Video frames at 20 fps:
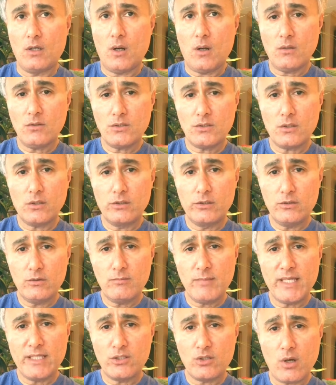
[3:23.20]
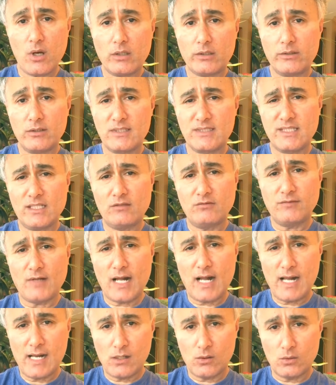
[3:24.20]
Also, you may talk yourself
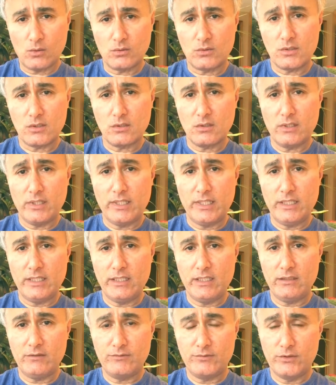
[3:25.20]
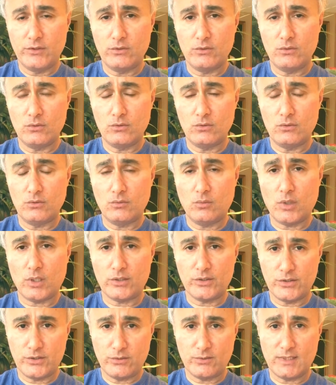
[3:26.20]
out if you want
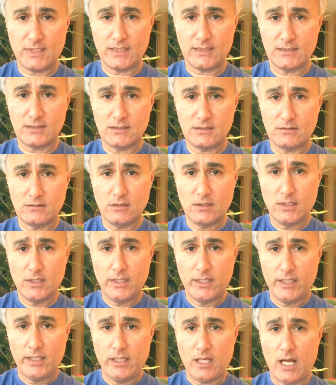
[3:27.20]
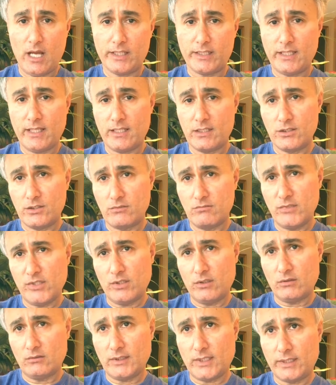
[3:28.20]
to do this. I can't, you
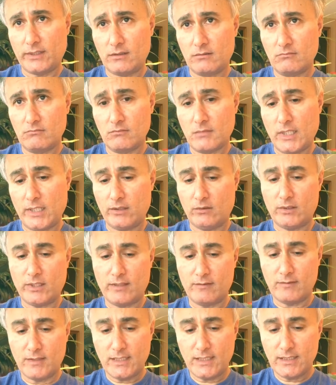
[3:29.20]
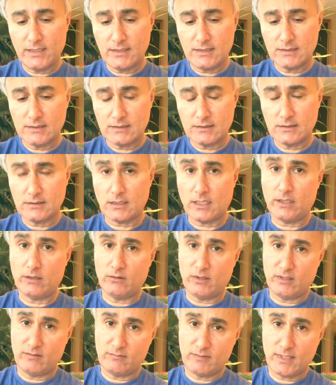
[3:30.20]
know, like, I don't have this, I
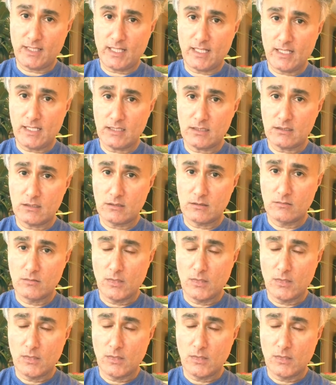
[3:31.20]
don't have that.